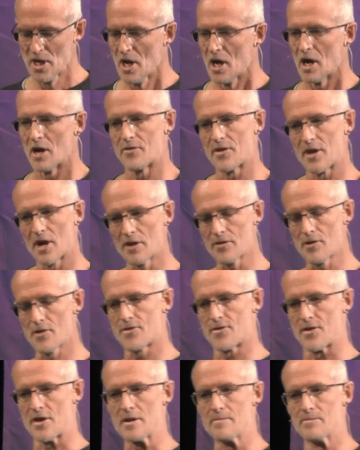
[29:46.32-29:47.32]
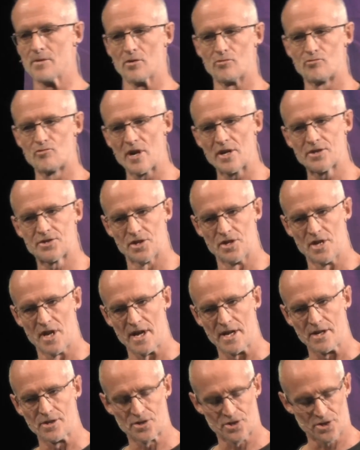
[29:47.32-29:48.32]
But the other theme that
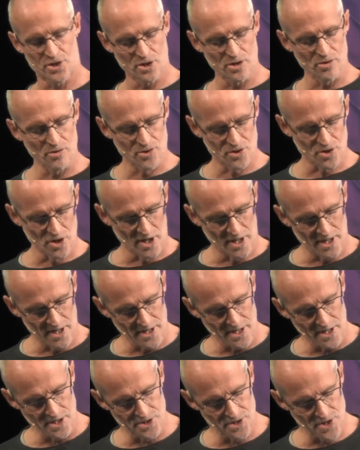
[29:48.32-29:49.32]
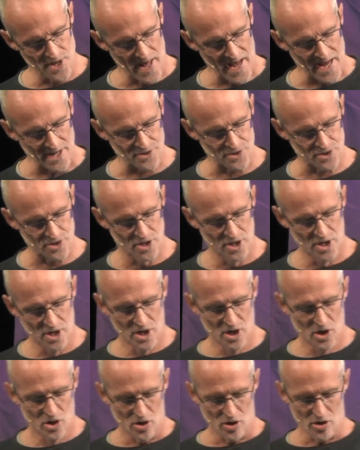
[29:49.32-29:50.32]
resonates hugely is that
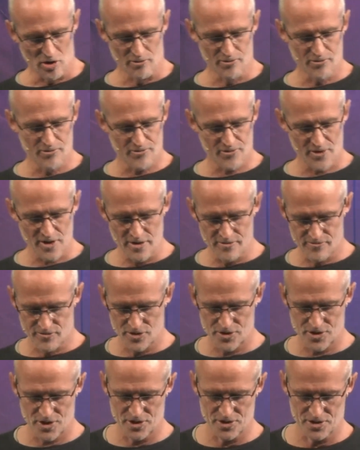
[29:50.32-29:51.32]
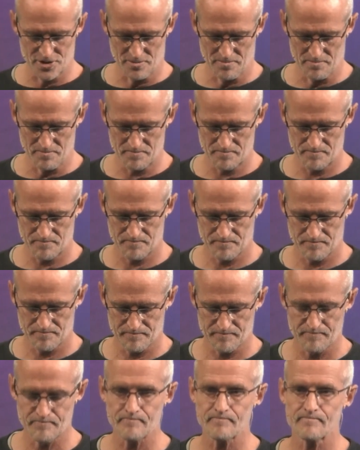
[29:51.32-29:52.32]
of favoritism.
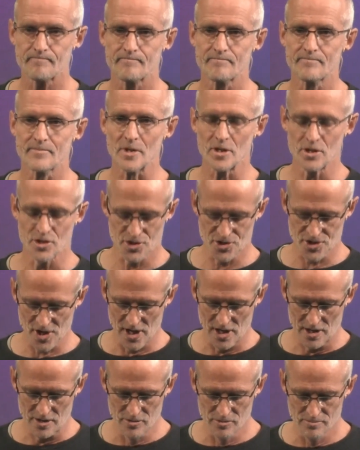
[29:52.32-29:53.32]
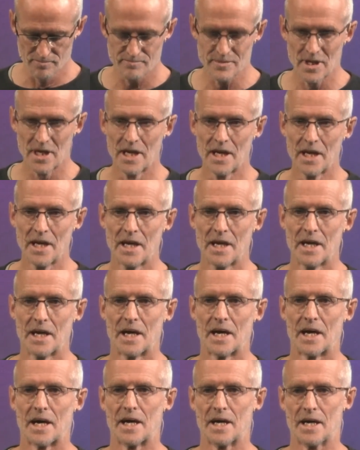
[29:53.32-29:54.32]
So,
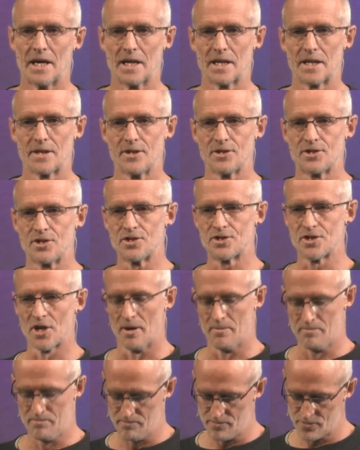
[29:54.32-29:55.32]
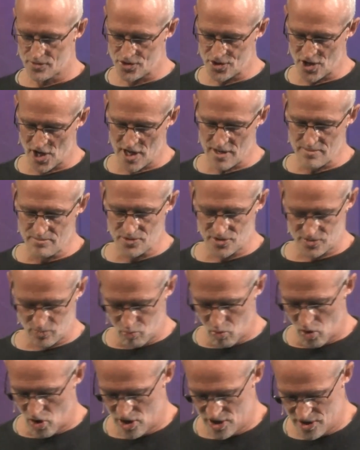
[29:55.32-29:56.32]
this is James
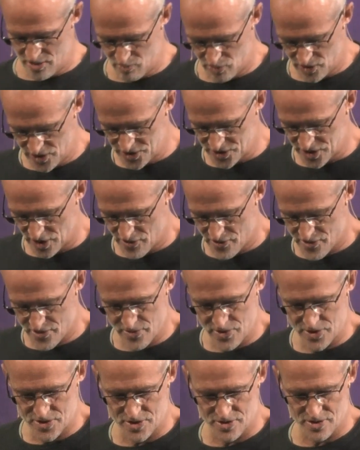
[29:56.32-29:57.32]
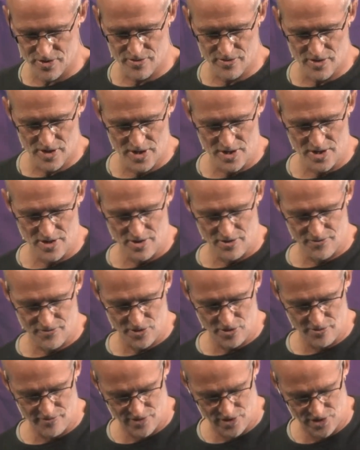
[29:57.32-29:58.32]
1. We'll just go through it in a
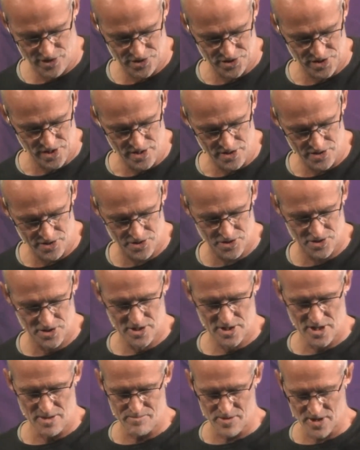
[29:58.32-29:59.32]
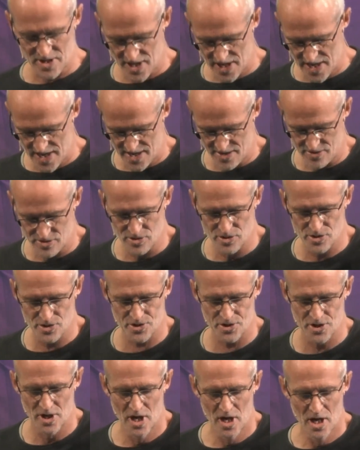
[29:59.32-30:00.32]
few verses. It
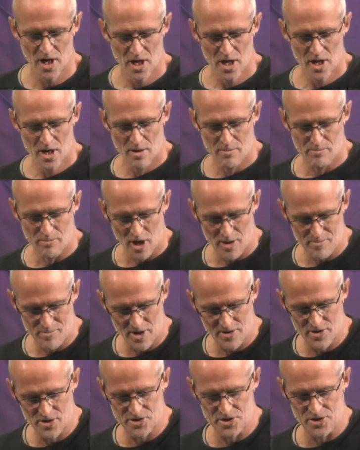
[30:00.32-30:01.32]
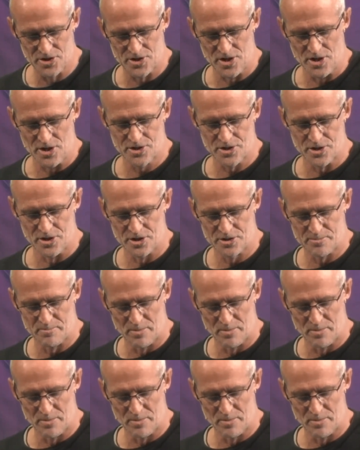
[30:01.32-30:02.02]
begins, "My brothers and sisters,